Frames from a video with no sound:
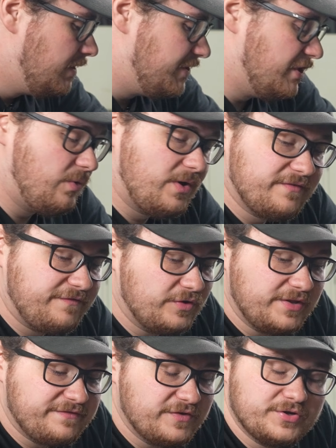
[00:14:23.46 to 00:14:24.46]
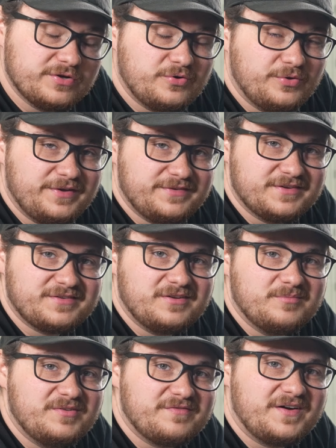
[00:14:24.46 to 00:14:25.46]
you don't wanna fully fill your cooling
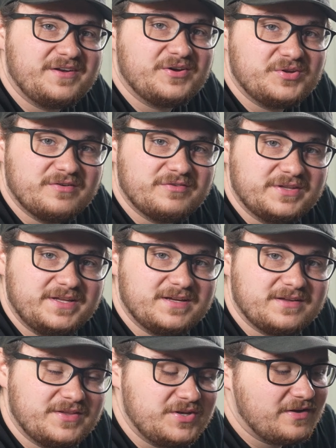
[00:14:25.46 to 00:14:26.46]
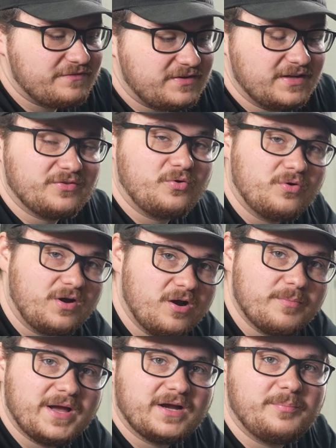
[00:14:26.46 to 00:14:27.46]
system and find out you have a leak and then you have to take the whole
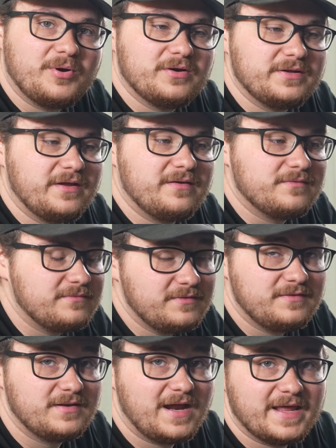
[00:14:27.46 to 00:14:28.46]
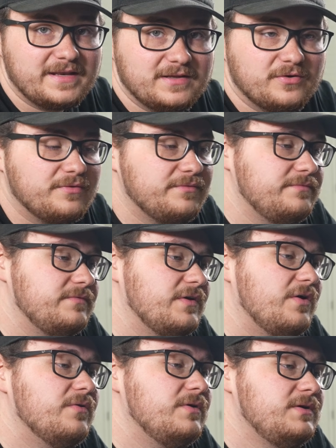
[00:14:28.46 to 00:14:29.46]
car back apart again. It's not ideal.
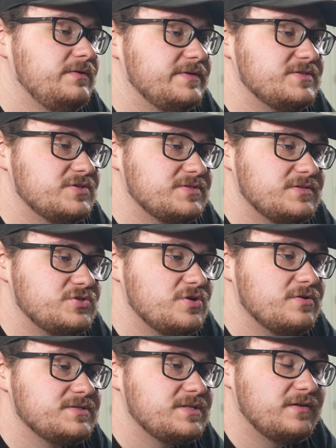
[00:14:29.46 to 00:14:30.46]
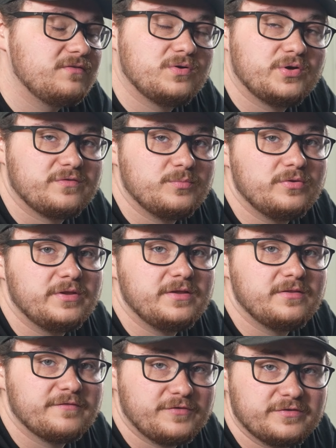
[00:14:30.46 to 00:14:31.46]
So this just ensures things will go smoothly
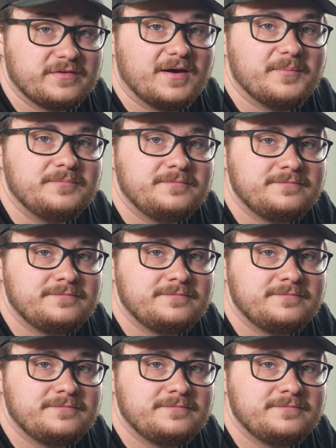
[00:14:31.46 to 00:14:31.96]
the first time.